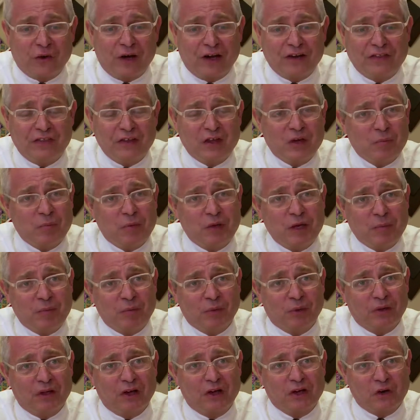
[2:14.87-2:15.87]
I think
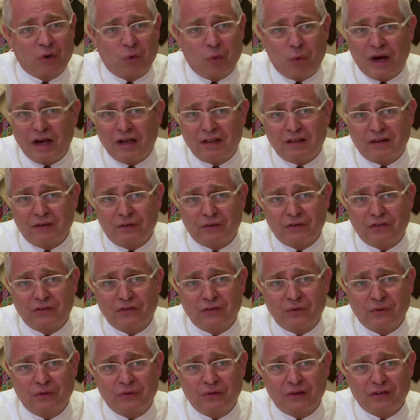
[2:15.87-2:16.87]
people equate those
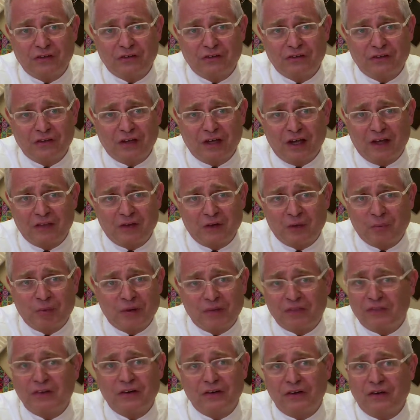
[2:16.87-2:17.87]
two things together,
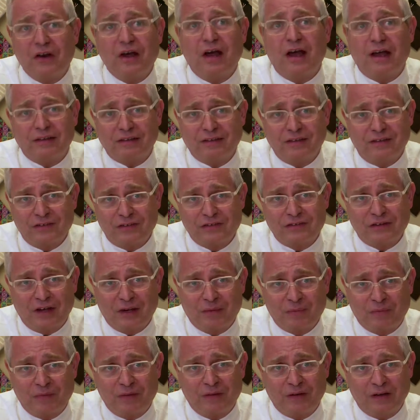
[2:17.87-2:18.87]
but they're not the
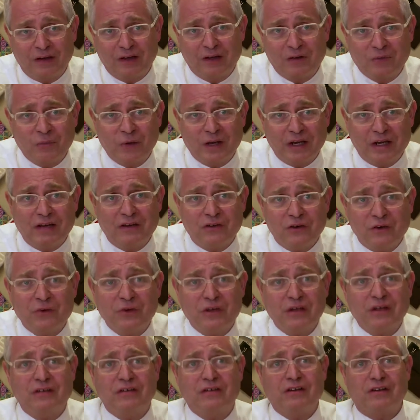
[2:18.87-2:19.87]
same thing. And we do
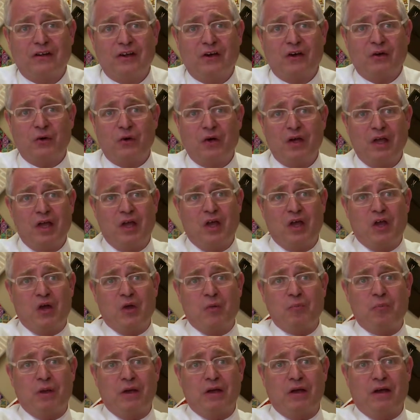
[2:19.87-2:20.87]
need to go
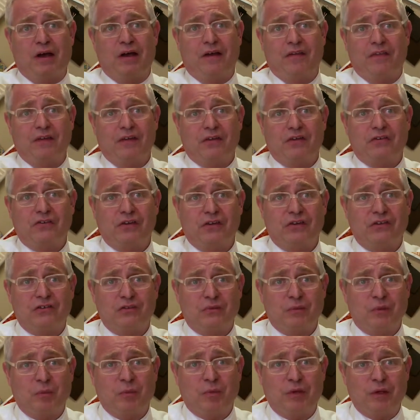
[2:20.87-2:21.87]
beyond this
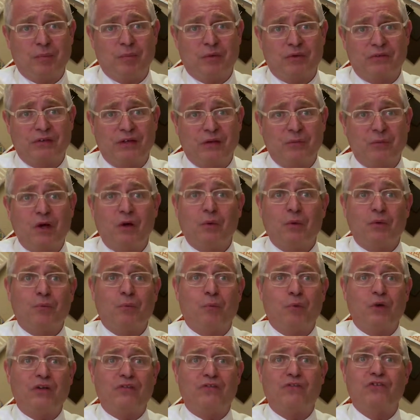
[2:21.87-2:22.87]
issue where people say, well,
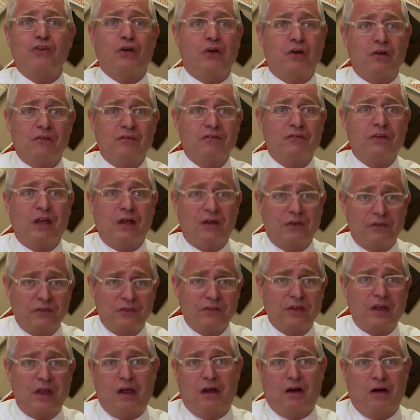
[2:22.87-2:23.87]
we've solved
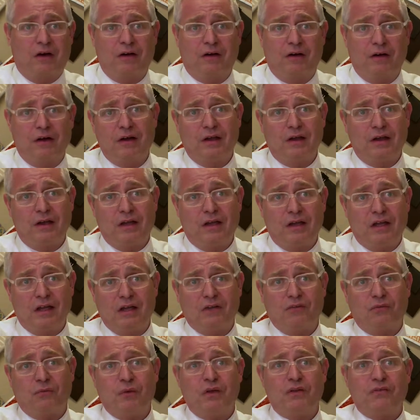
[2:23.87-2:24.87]
healthcare
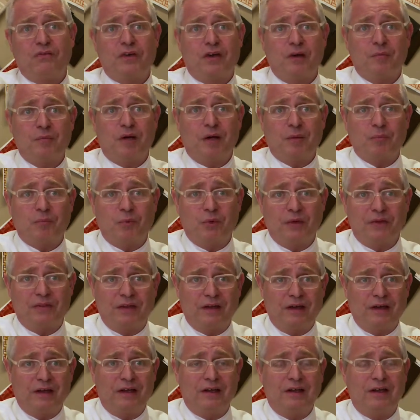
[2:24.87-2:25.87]
if we've come up with
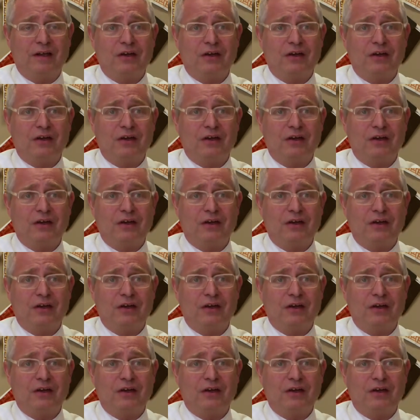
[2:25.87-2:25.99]
a